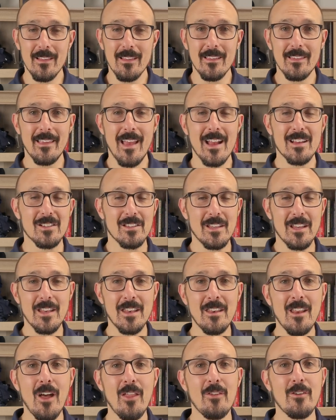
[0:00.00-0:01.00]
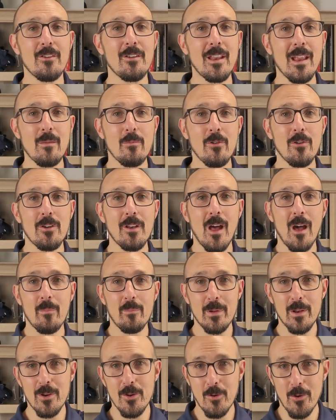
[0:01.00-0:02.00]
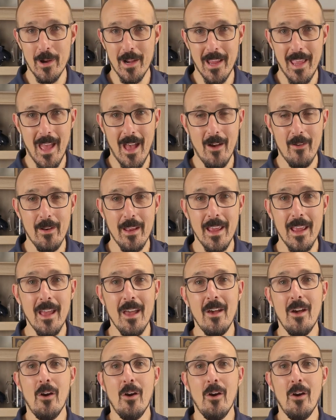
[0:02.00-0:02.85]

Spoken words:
is actually another neighborhood up in York County.